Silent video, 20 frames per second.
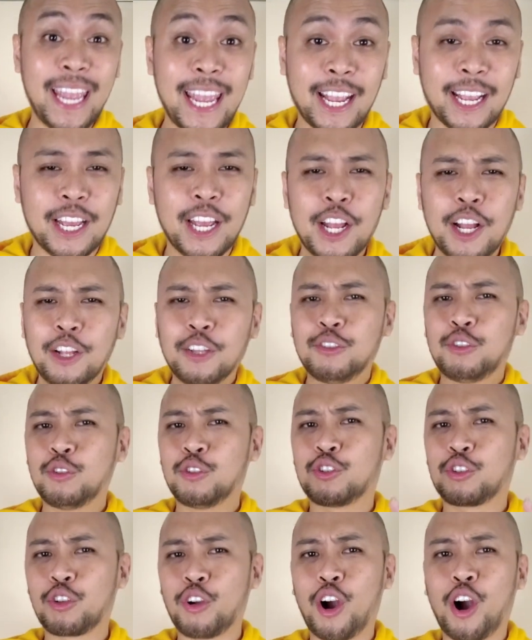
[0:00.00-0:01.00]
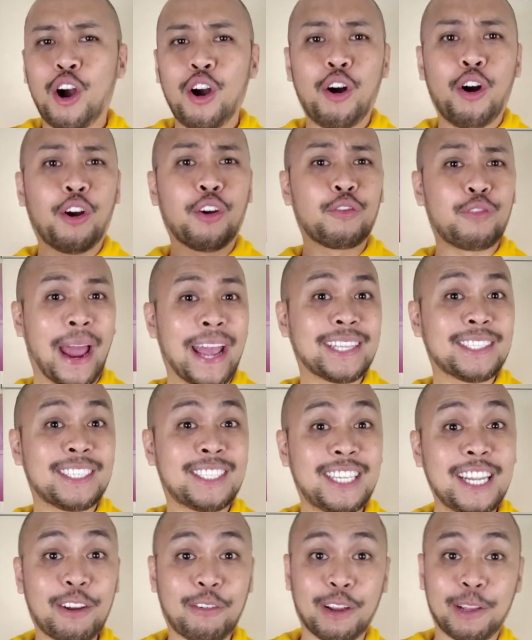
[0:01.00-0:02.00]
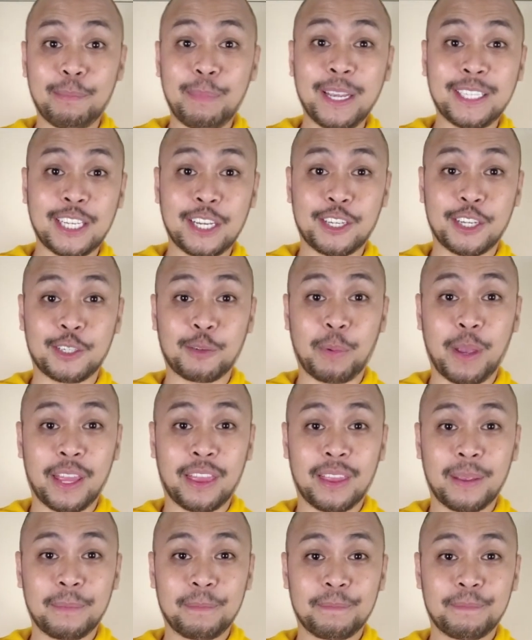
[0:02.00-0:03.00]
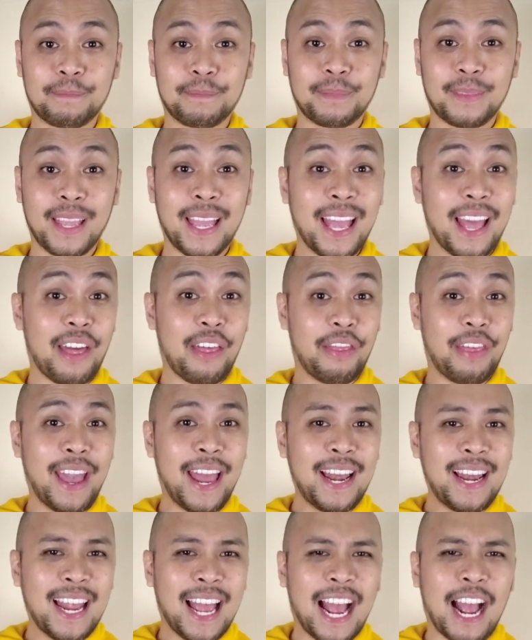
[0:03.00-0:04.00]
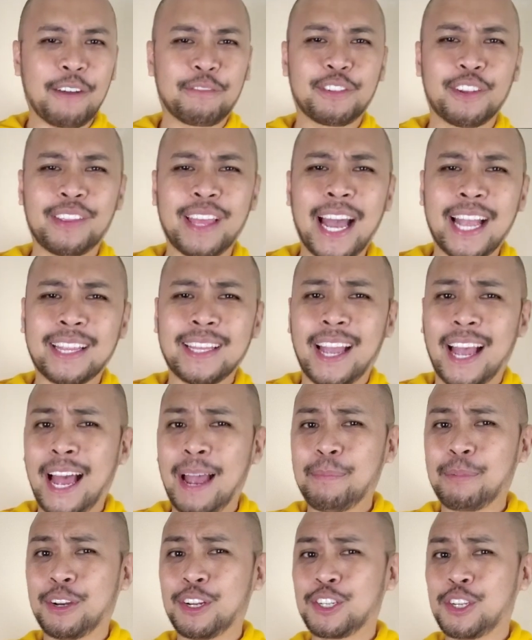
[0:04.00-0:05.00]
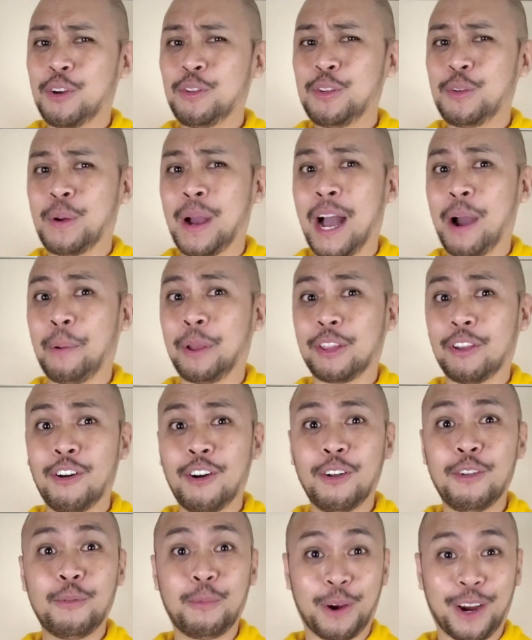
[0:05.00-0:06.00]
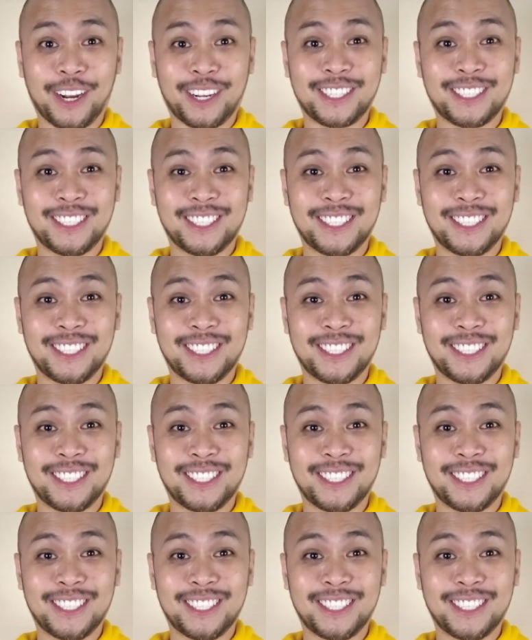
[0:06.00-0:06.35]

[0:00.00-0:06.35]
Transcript: ink to draw or write secret messages with. Then, after that, I'm gonna show you how it all works.